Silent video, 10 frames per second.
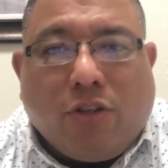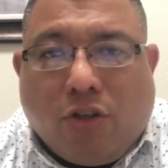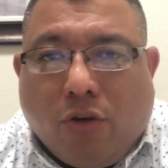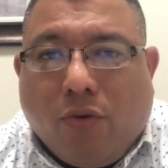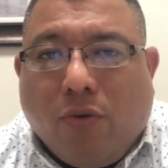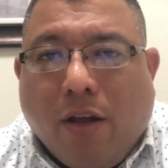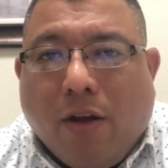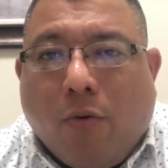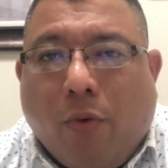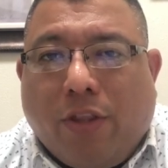to do
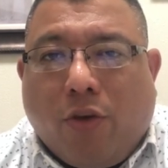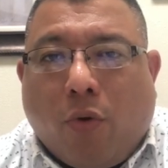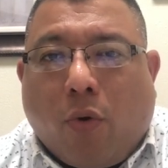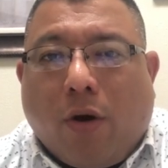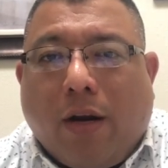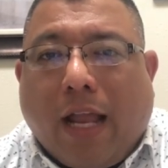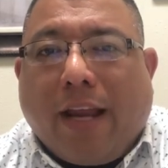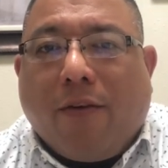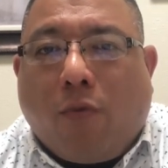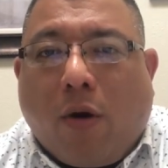with your
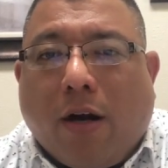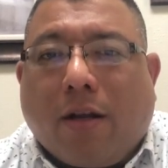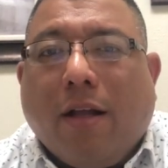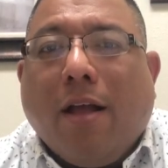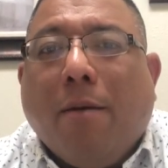line of work,